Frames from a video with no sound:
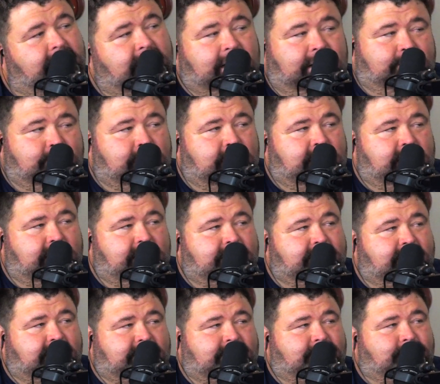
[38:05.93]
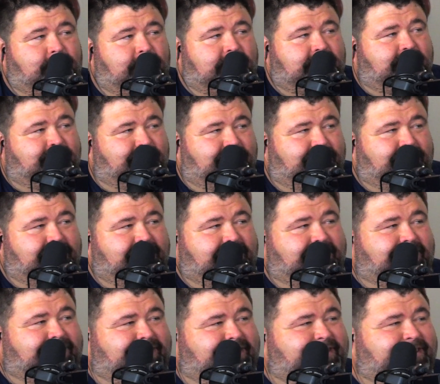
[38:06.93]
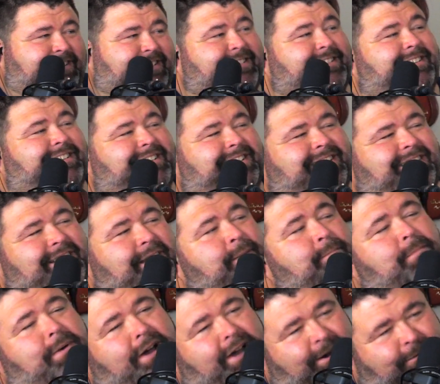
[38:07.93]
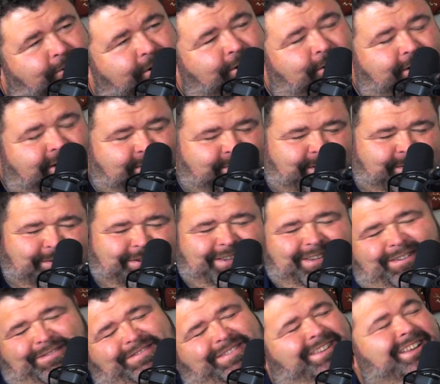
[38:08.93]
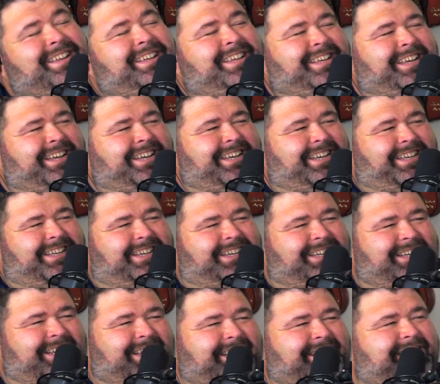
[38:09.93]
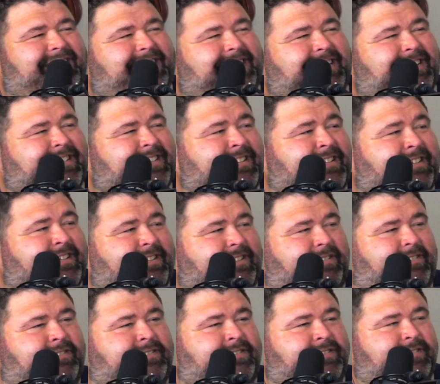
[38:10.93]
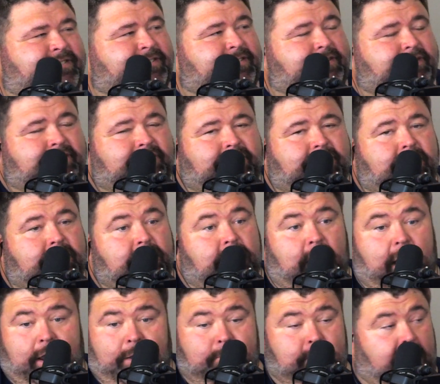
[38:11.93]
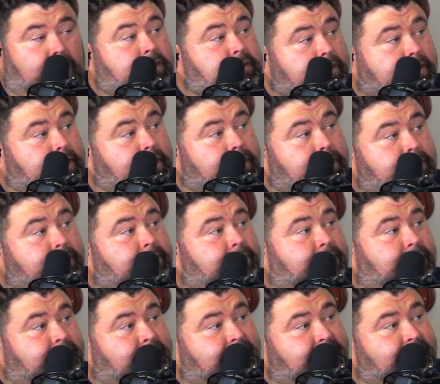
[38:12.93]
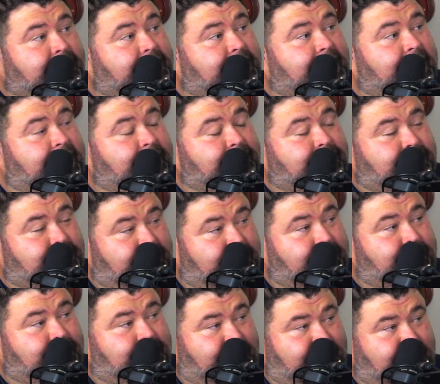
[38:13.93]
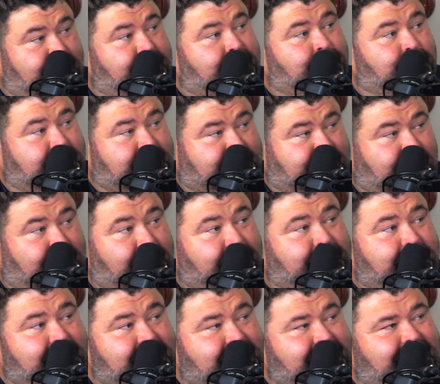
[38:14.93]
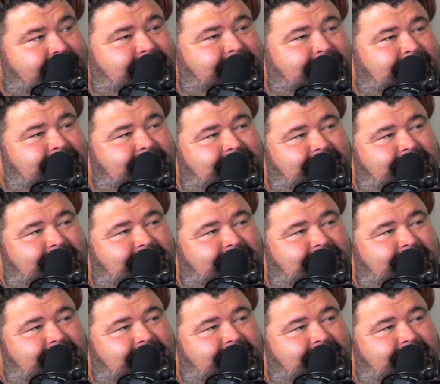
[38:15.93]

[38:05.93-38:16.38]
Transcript: And then meat. That's the question mark. But we're going to come up with something. Hey, there's no beer shortage out here. In Mexico? uh, you, you, we saw that.